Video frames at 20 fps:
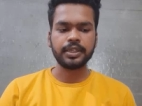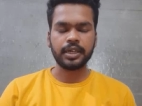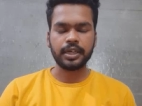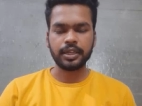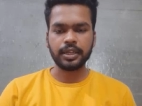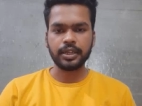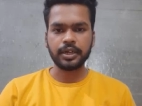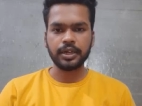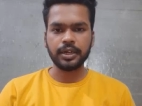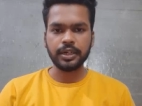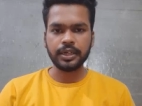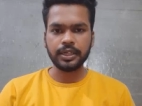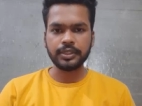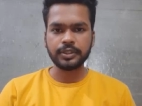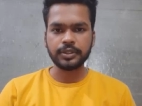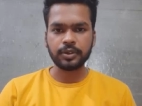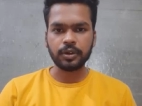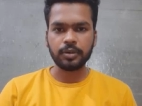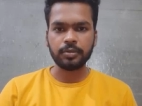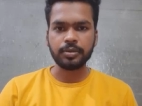and
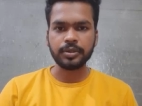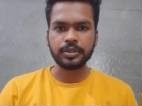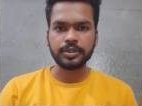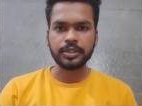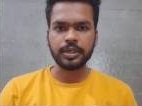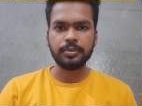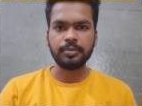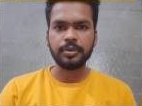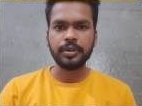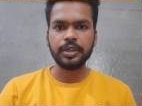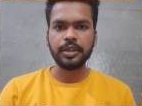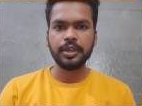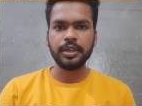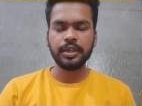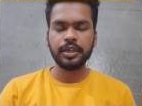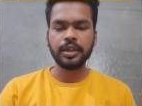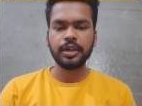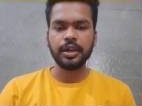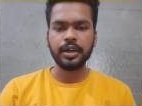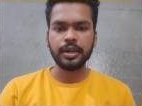contents of a safety
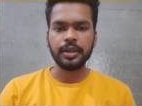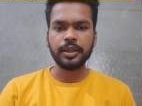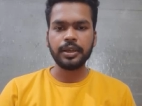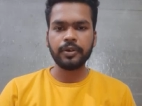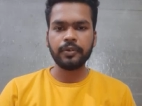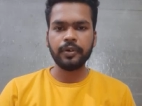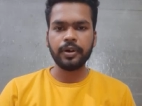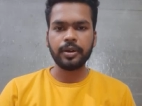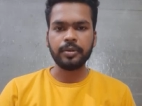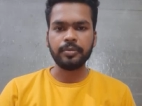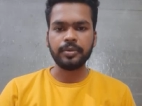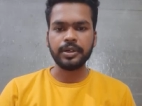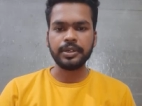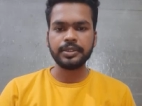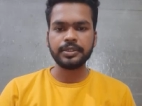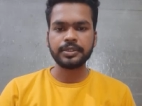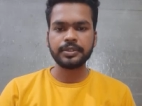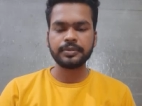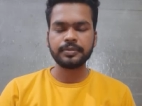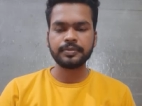
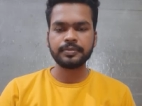requirements.